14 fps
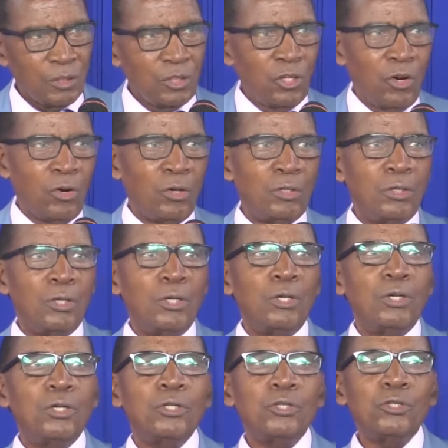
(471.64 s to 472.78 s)
No.
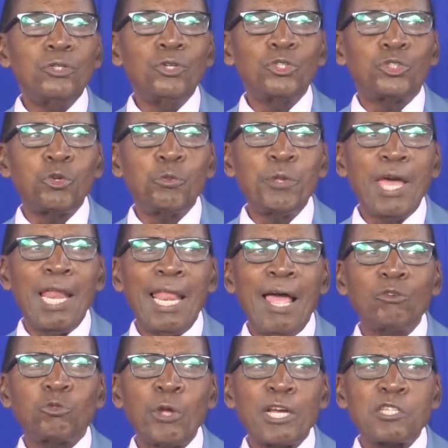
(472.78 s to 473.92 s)
You should be
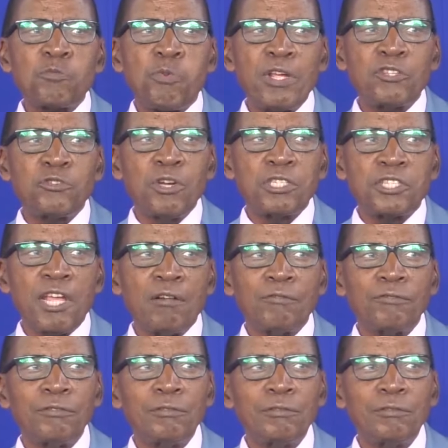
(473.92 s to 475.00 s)
allowed to express yourself.